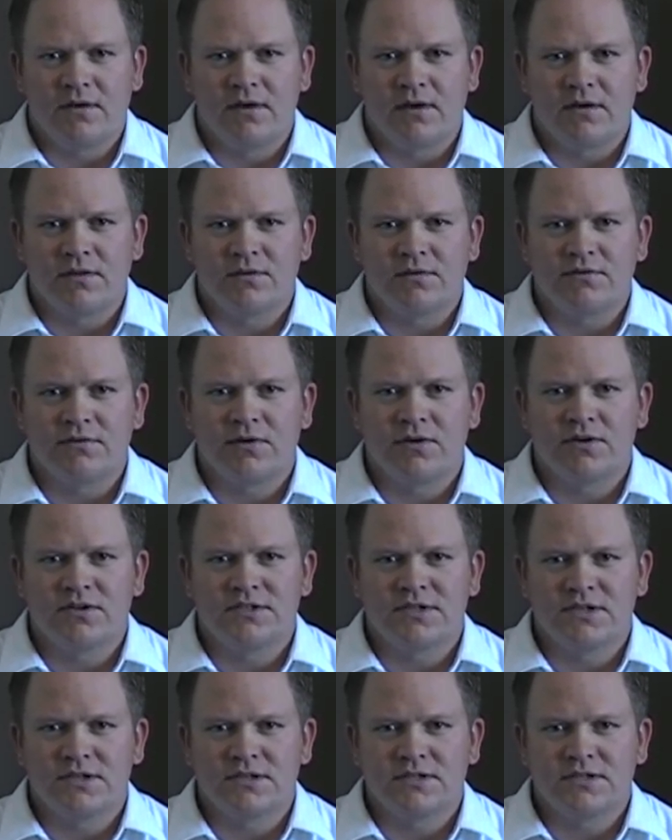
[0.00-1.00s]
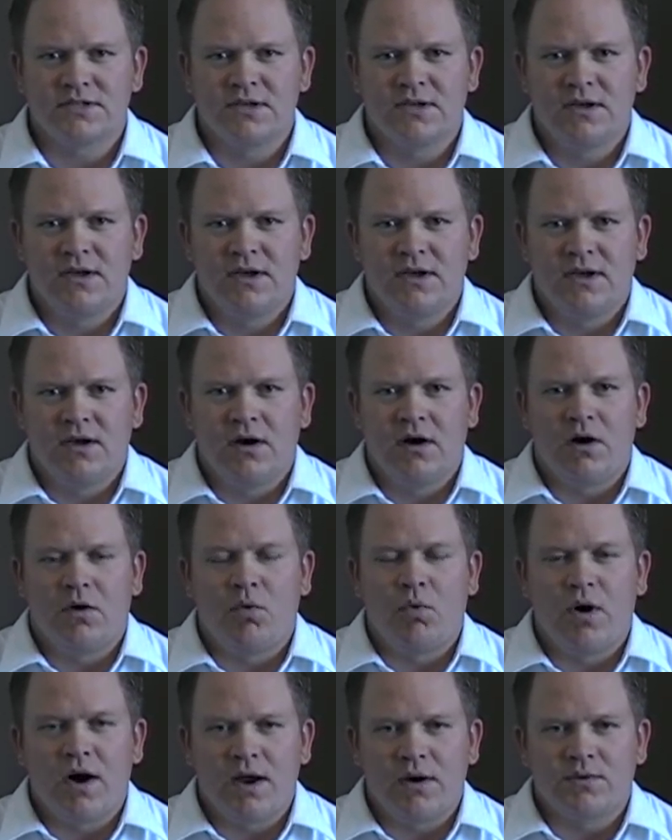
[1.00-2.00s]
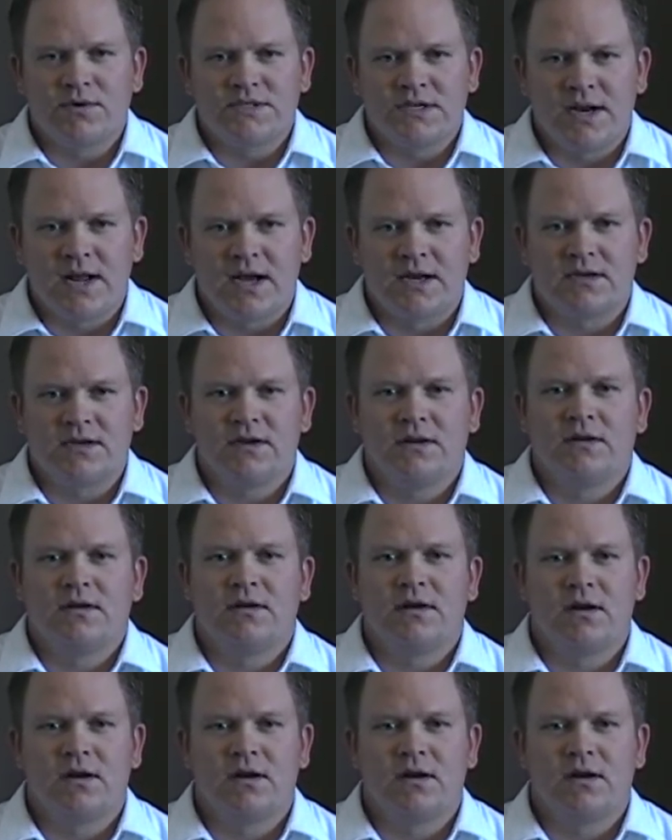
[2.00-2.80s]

The first is why it was enacted.